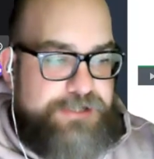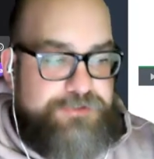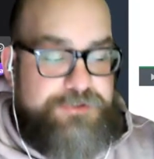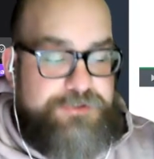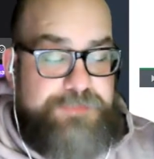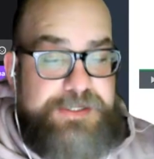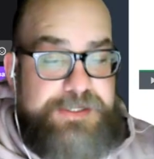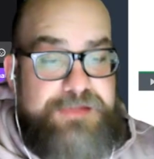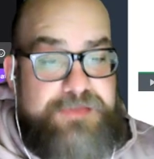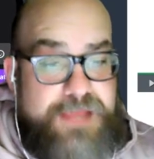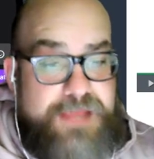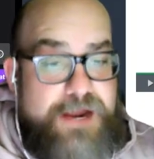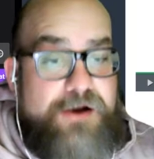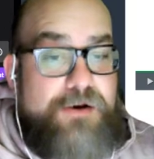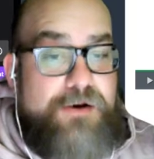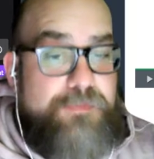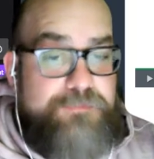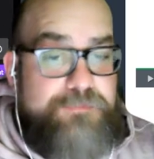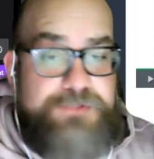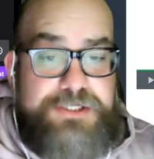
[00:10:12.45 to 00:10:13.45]
which means
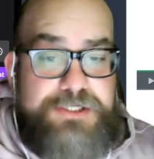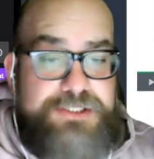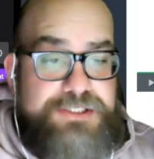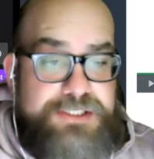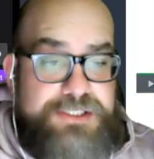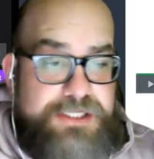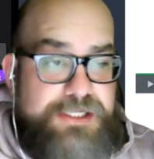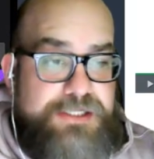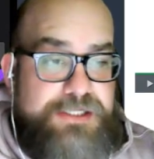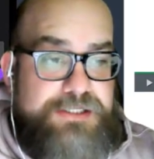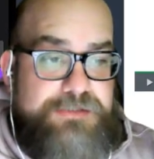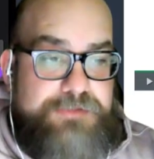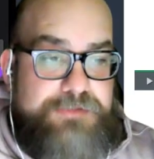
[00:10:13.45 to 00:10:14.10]
they're just seeing,